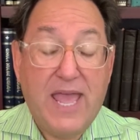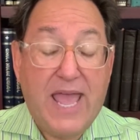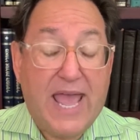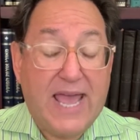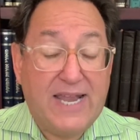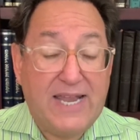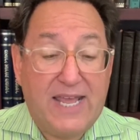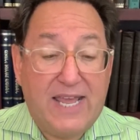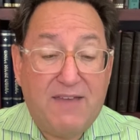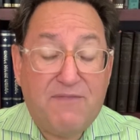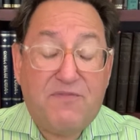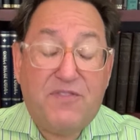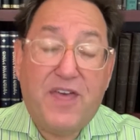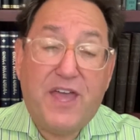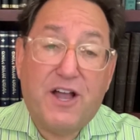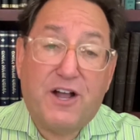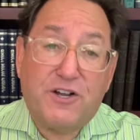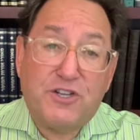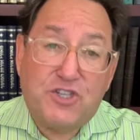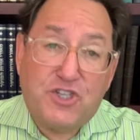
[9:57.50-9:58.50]
And if
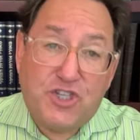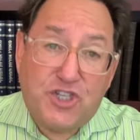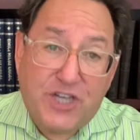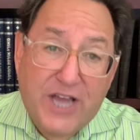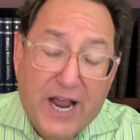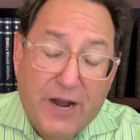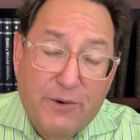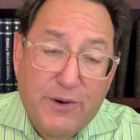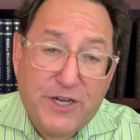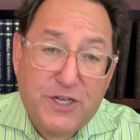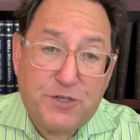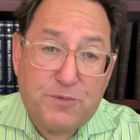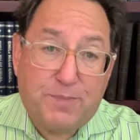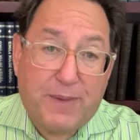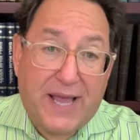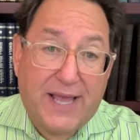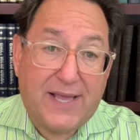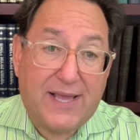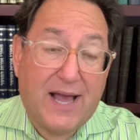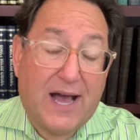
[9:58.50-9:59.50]
they are cherished
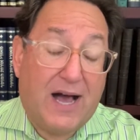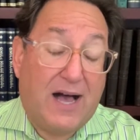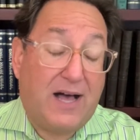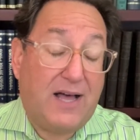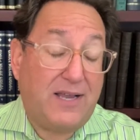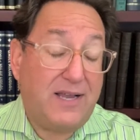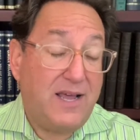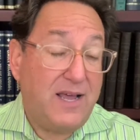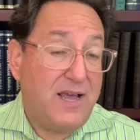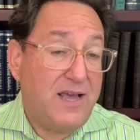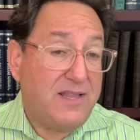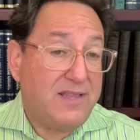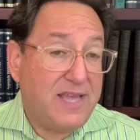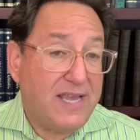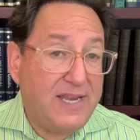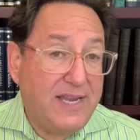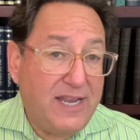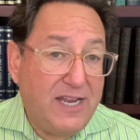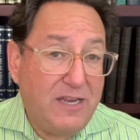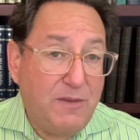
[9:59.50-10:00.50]
by God,
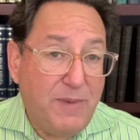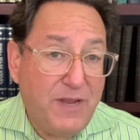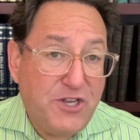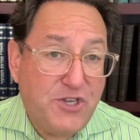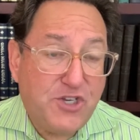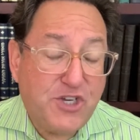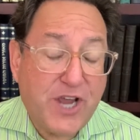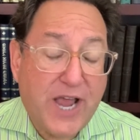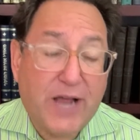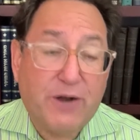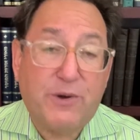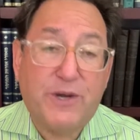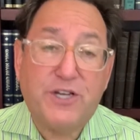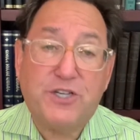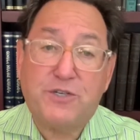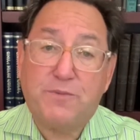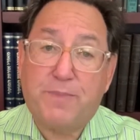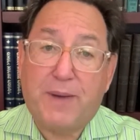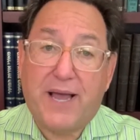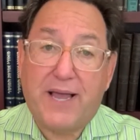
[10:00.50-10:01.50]
they need to be
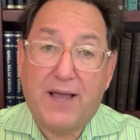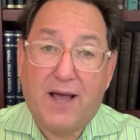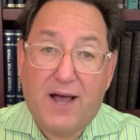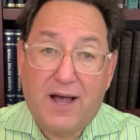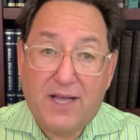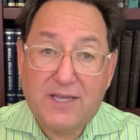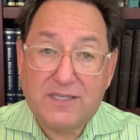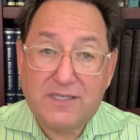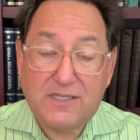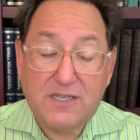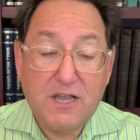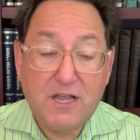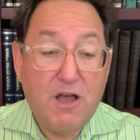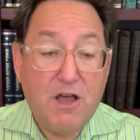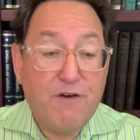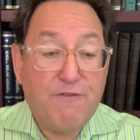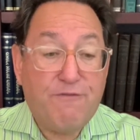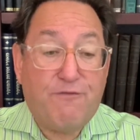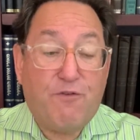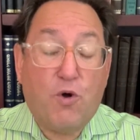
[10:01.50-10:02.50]
cherished by us
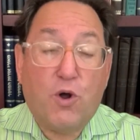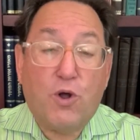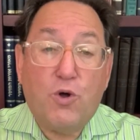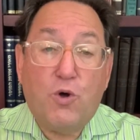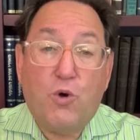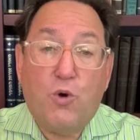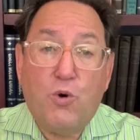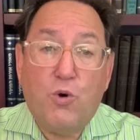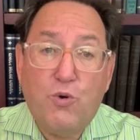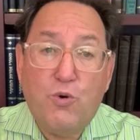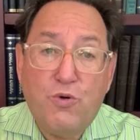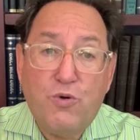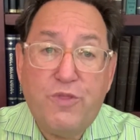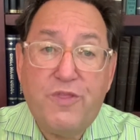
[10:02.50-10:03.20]
for who